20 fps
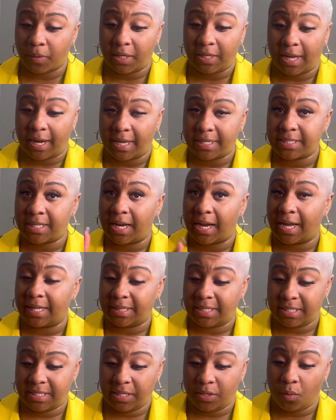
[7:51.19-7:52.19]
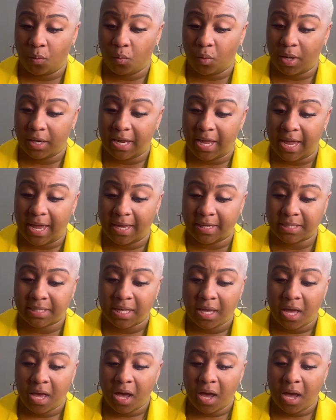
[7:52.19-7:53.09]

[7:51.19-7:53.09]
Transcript: Like I said, I got this in the 1X.